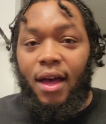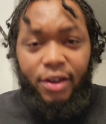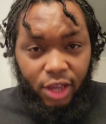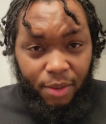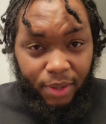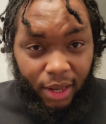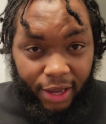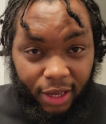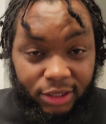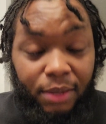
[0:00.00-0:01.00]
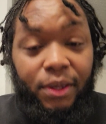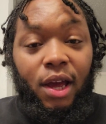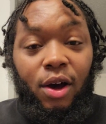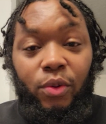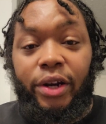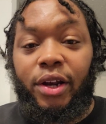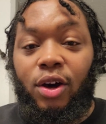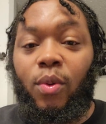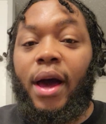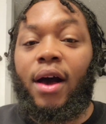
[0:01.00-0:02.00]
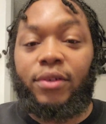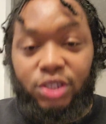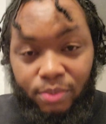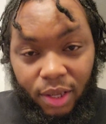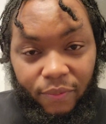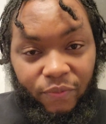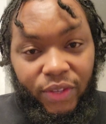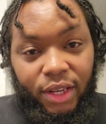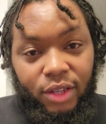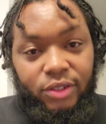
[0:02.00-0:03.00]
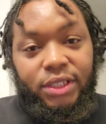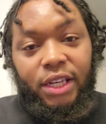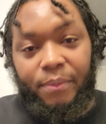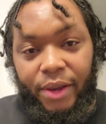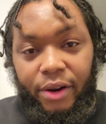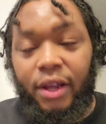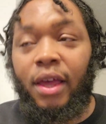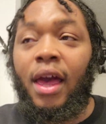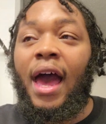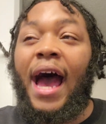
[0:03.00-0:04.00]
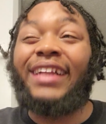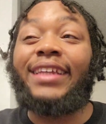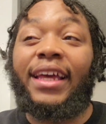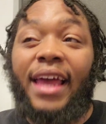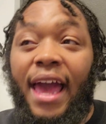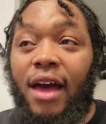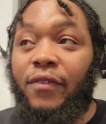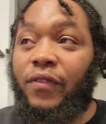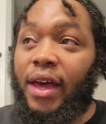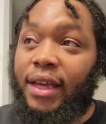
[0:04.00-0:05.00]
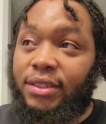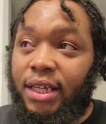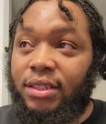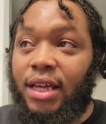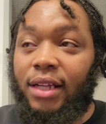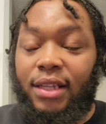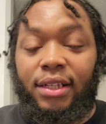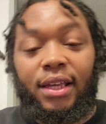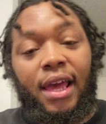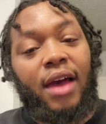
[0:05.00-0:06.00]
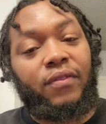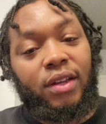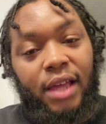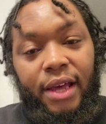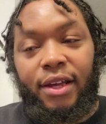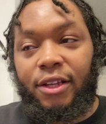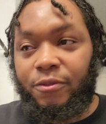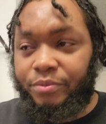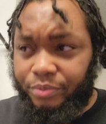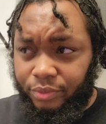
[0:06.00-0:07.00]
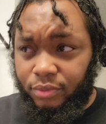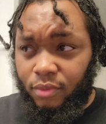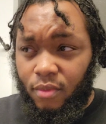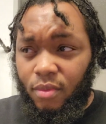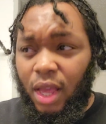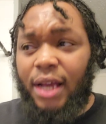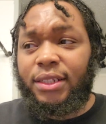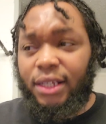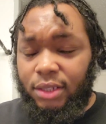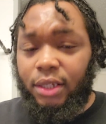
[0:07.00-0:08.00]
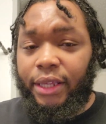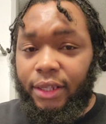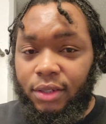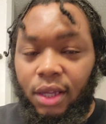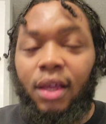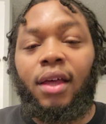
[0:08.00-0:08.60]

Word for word: I know y'all be like, some of y'all want to know why I was doing my videos in the mirror. I did have a TikTok that did have a lot of. I did delete,